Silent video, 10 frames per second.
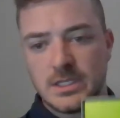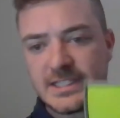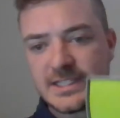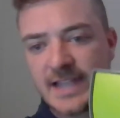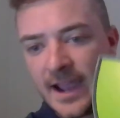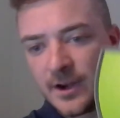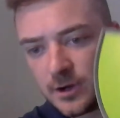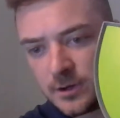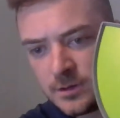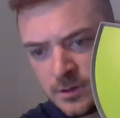
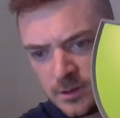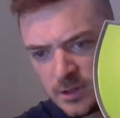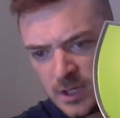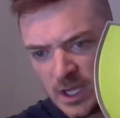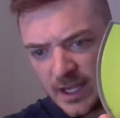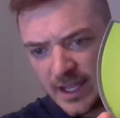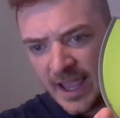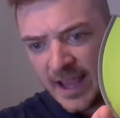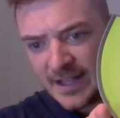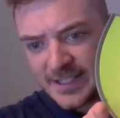standard,
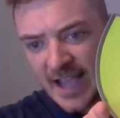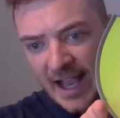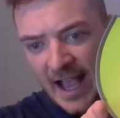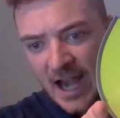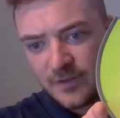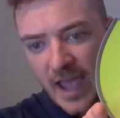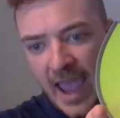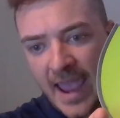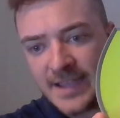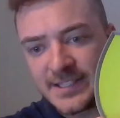again, it's got kind of a
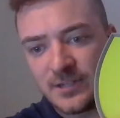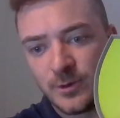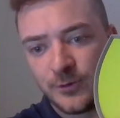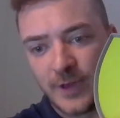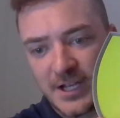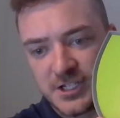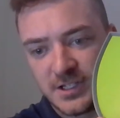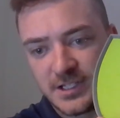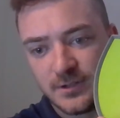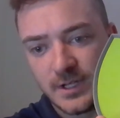hazy
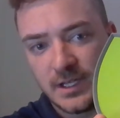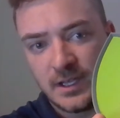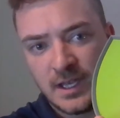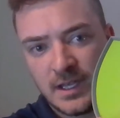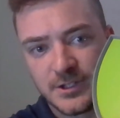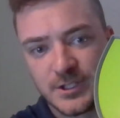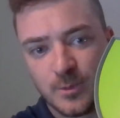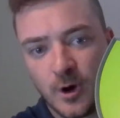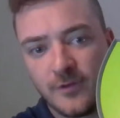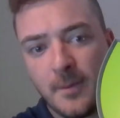reflection to it. So
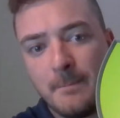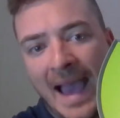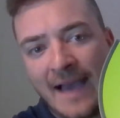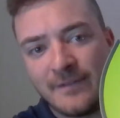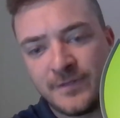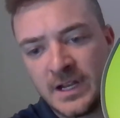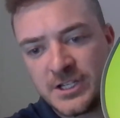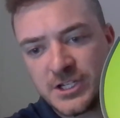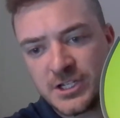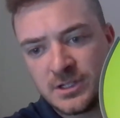it's more of a matte
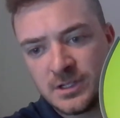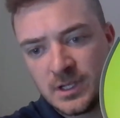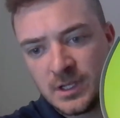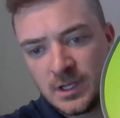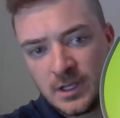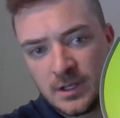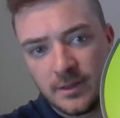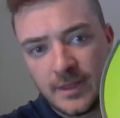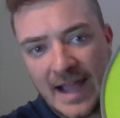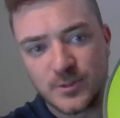finish.
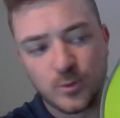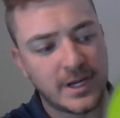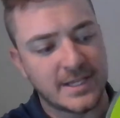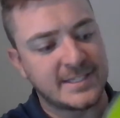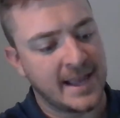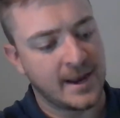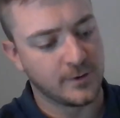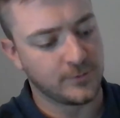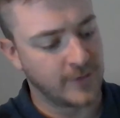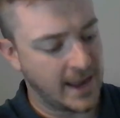That's what a
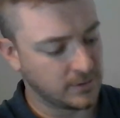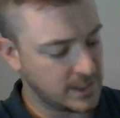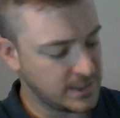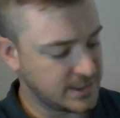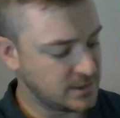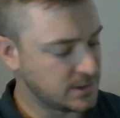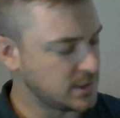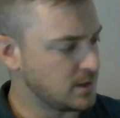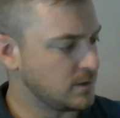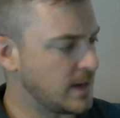standard vinyl is.
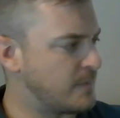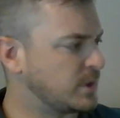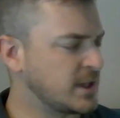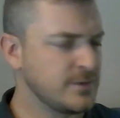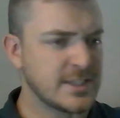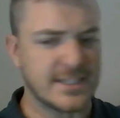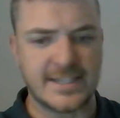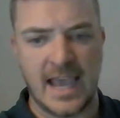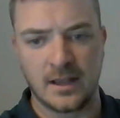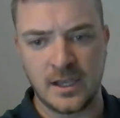So I believe this
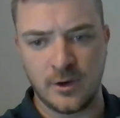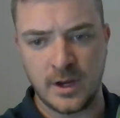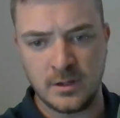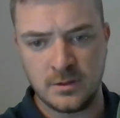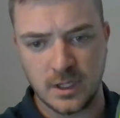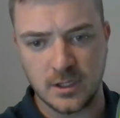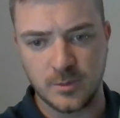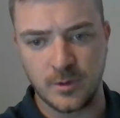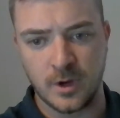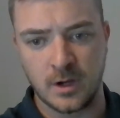is Kelly green. I
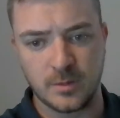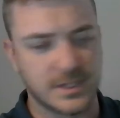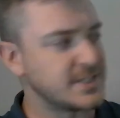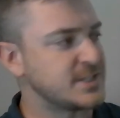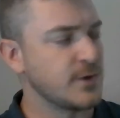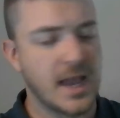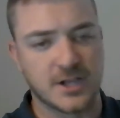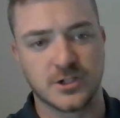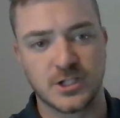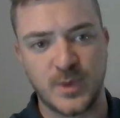could be wrong, but this is for
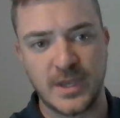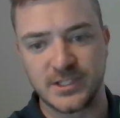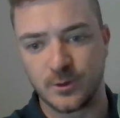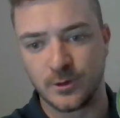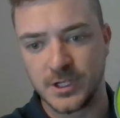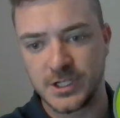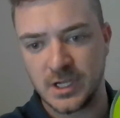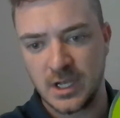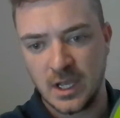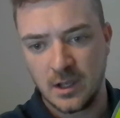extra space
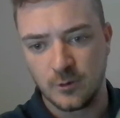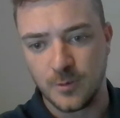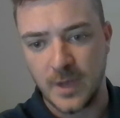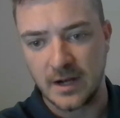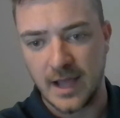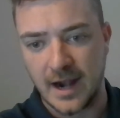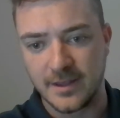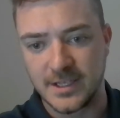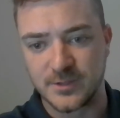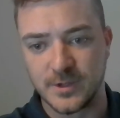storage. We've made a lot
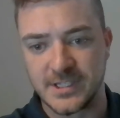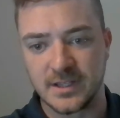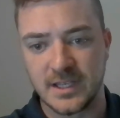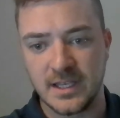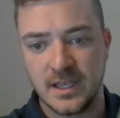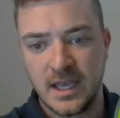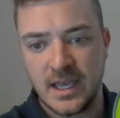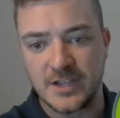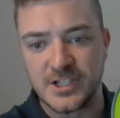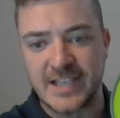of this recently.
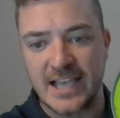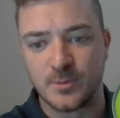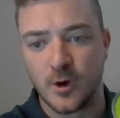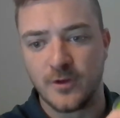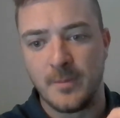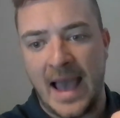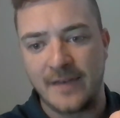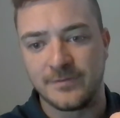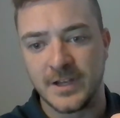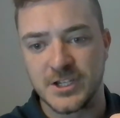It just has more of a
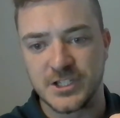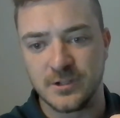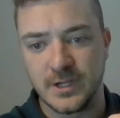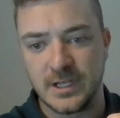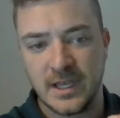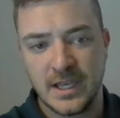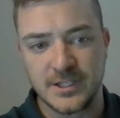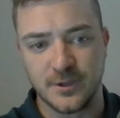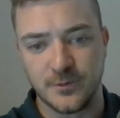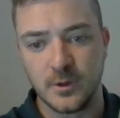matte finish to it.
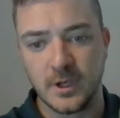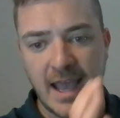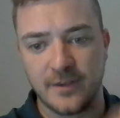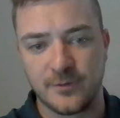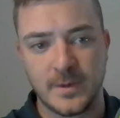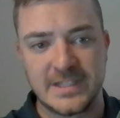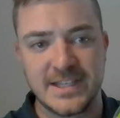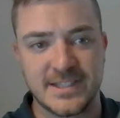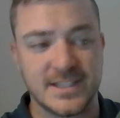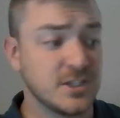So if you look at it from a
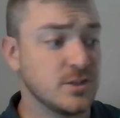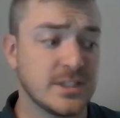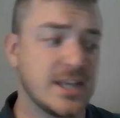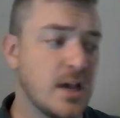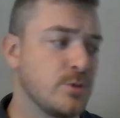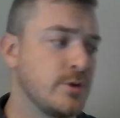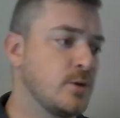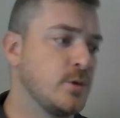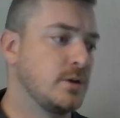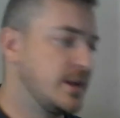distance, you can tell
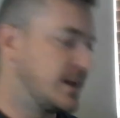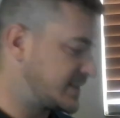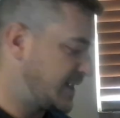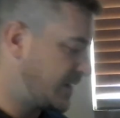pretty quickly that it's